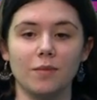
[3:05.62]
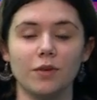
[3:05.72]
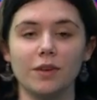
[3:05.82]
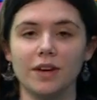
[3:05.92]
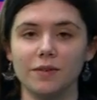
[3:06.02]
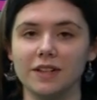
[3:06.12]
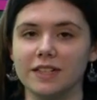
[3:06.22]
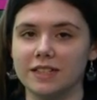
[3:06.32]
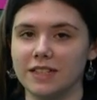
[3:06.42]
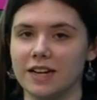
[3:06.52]
Um, you can't
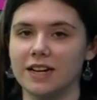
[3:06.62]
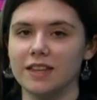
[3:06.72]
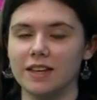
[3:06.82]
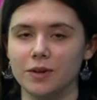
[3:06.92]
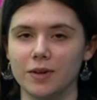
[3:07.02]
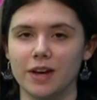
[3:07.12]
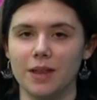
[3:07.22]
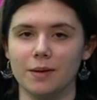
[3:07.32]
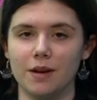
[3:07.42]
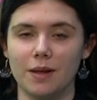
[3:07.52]
really see anything going
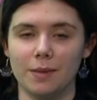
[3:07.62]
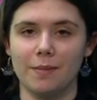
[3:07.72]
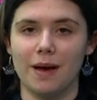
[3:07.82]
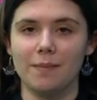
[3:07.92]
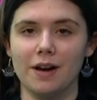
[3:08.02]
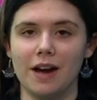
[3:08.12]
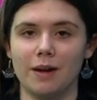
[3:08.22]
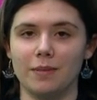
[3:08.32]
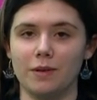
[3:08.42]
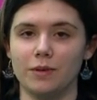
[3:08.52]
on the, on the map
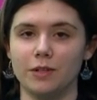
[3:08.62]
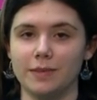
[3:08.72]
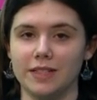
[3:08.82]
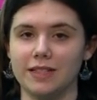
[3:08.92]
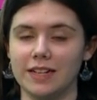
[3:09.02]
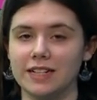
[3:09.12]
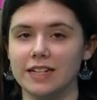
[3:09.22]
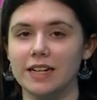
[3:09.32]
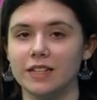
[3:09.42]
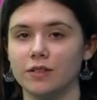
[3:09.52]
behind me, which means that
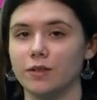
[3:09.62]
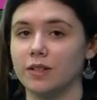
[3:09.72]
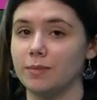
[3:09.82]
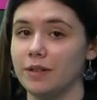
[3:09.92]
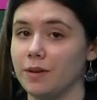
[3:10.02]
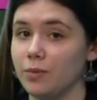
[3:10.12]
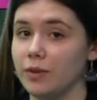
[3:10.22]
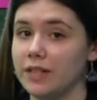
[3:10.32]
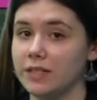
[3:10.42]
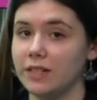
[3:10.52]
today is going to be a
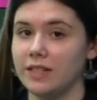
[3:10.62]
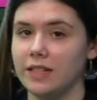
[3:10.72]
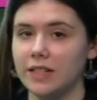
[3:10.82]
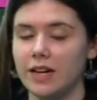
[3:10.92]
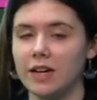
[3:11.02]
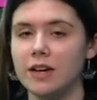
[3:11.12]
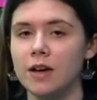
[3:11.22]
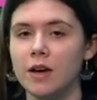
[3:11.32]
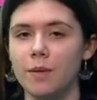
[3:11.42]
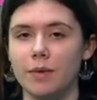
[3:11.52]
pretty sunny day,
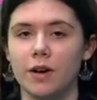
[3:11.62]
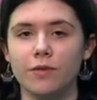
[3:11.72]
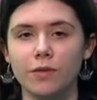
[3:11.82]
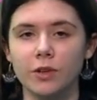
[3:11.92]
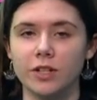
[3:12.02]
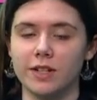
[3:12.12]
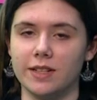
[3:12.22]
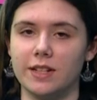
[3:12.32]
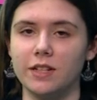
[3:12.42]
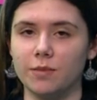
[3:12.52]
but
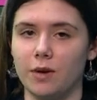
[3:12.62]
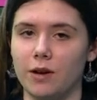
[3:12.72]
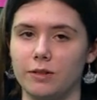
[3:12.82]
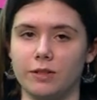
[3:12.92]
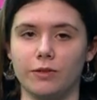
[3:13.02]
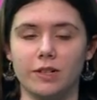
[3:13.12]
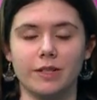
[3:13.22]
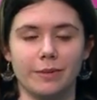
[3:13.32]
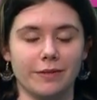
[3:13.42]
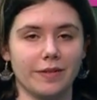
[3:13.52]
unfortunately tomorrow is
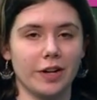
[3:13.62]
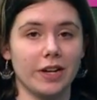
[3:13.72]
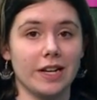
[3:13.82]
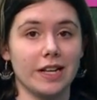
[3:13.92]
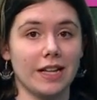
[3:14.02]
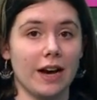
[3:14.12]
going to be very